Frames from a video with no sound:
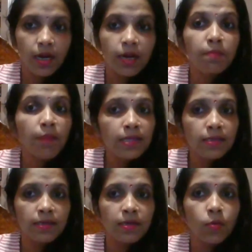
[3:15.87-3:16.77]
Her
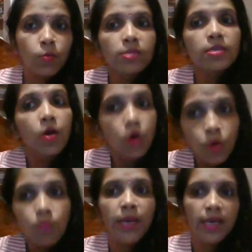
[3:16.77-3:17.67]
mother was a
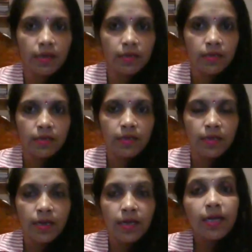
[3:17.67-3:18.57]
homemaker.
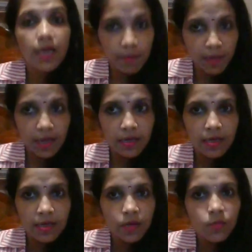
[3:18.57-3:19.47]
Kamla
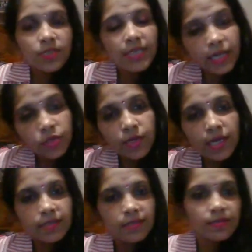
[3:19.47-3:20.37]
was
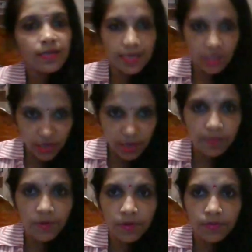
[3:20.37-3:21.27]
educated in
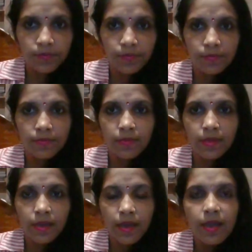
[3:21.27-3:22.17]
Jaipur.
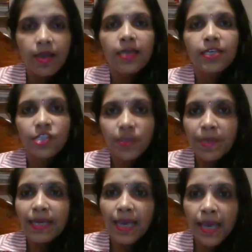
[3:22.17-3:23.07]
She
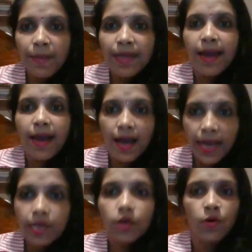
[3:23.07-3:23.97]
became an
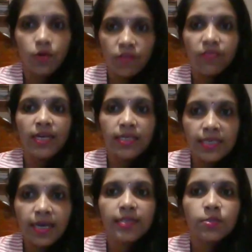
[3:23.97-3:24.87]
icon of
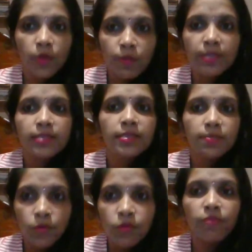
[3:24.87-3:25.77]
India's
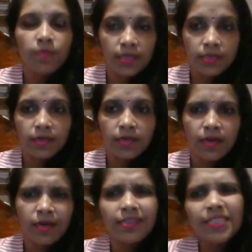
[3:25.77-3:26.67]
women's movement.
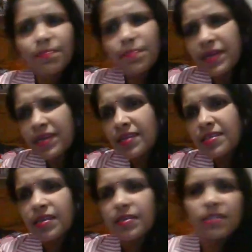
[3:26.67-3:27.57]
Her
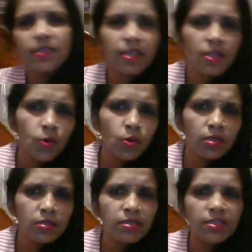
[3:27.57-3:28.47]
spirit,
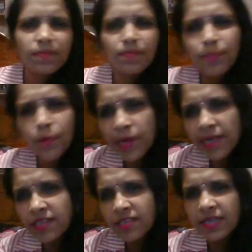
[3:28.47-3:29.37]
slogans,
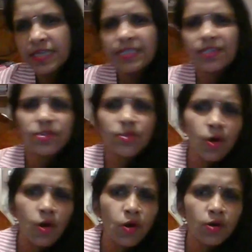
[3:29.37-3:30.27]
poetry,
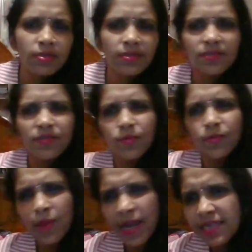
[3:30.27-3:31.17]
songs,
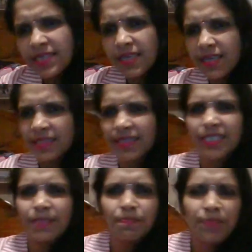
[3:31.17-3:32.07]
writings
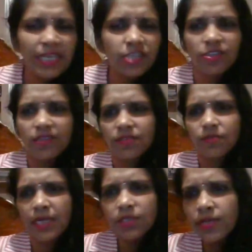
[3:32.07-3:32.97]
and speeches
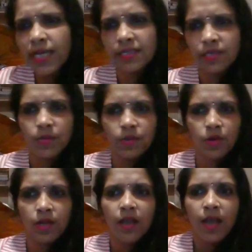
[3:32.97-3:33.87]
resonated with
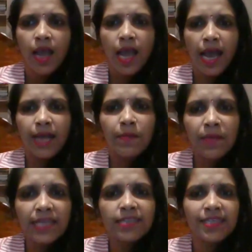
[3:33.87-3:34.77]
all and
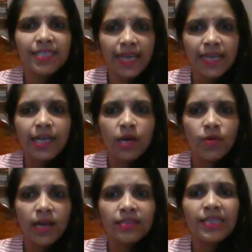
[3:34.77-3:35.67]
made her stand
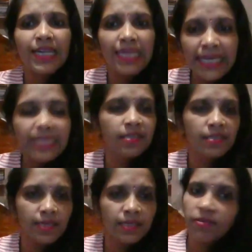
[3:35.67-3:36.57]
out as a leader
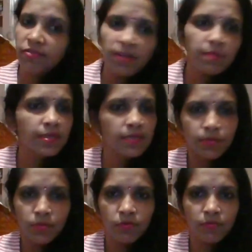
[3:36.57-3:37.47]
in the
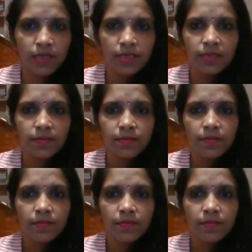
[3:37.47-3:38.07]
feminist movement.